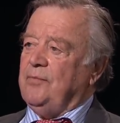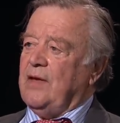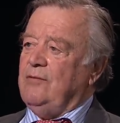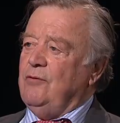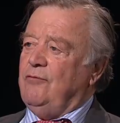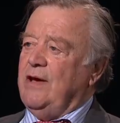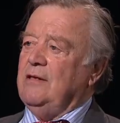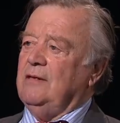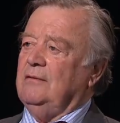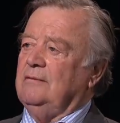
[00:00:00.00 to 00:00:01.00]
if you
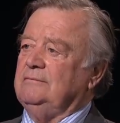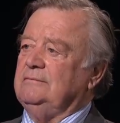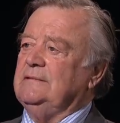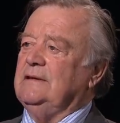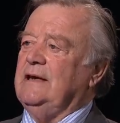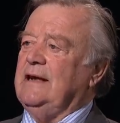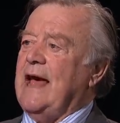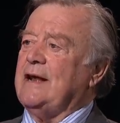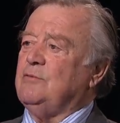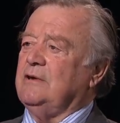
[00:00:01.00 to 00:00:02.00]
feel
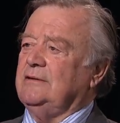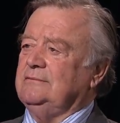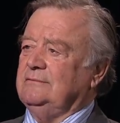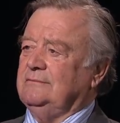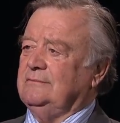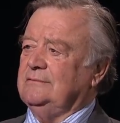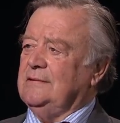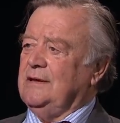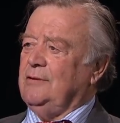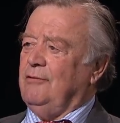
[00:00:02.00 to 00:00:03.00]
inadequate
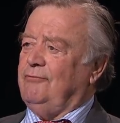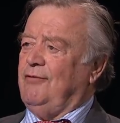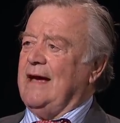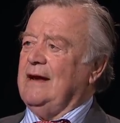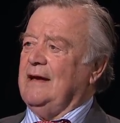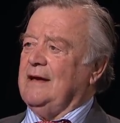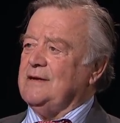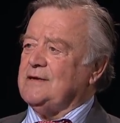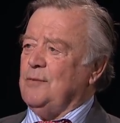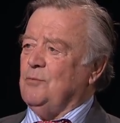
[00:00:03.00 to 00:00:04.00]
and you're failing
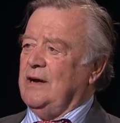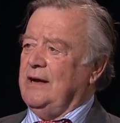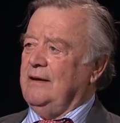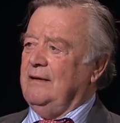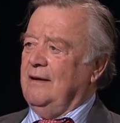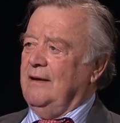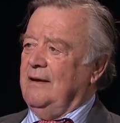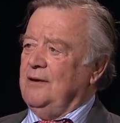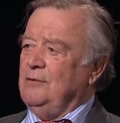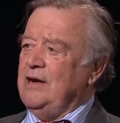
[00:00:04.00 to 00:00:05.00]
in some way,
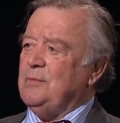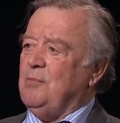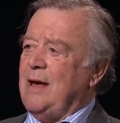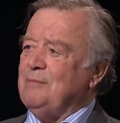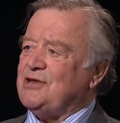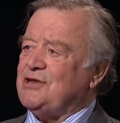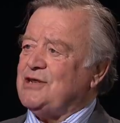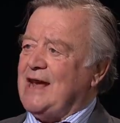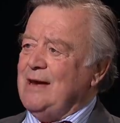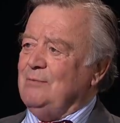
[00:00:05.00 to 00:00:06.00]
you need to blame a
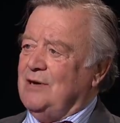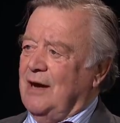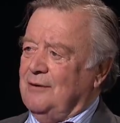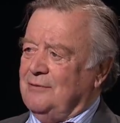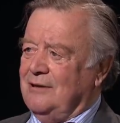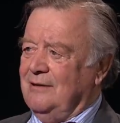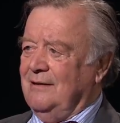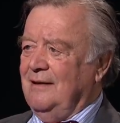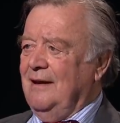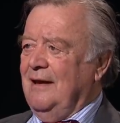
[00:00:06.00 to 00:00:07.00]
scapegoat.
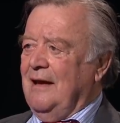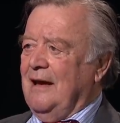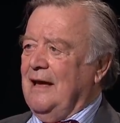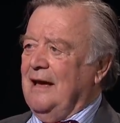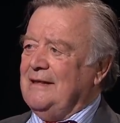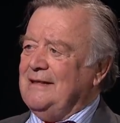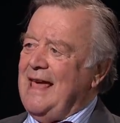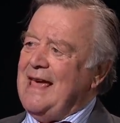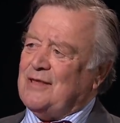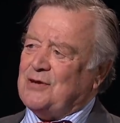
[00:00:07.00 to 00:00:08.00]
Uh, and
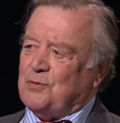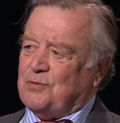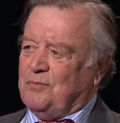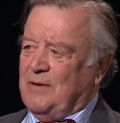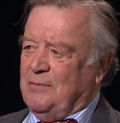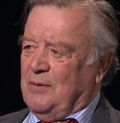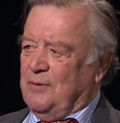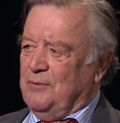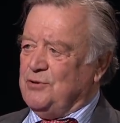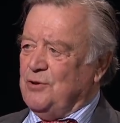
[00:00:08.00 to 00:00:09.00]
they're the sort of people
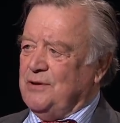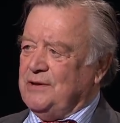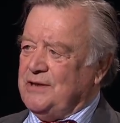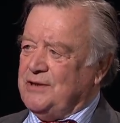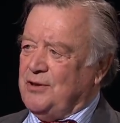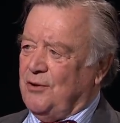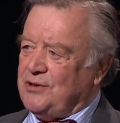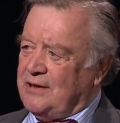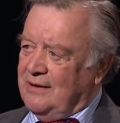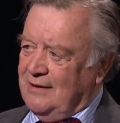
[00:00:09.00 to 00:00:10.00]
who join these
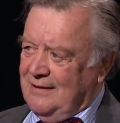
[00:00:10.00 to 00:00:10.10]
dotty